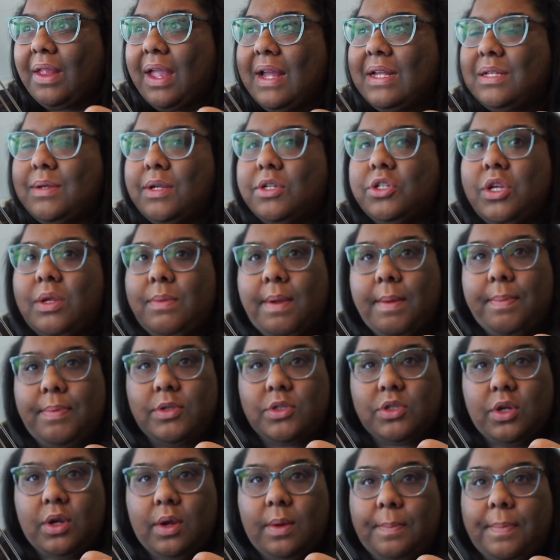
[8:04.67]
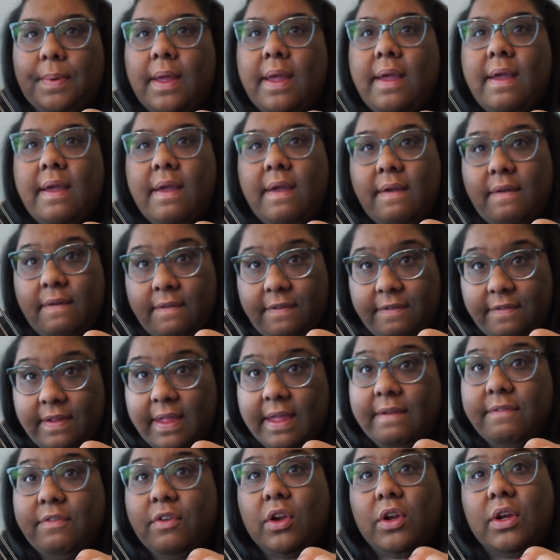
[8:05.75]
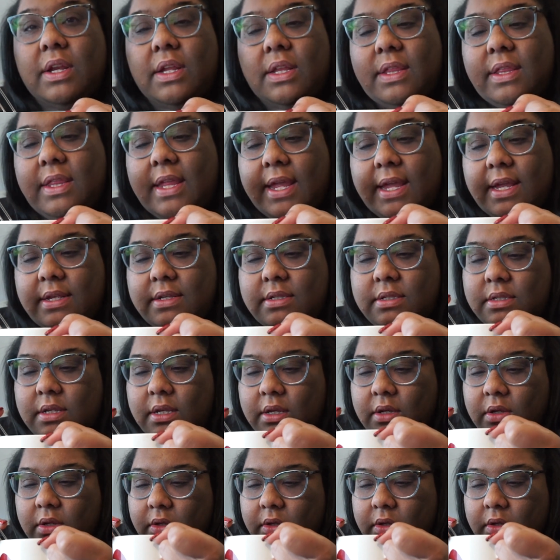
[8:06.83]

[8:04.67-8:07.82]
especially maple syrup flavored things.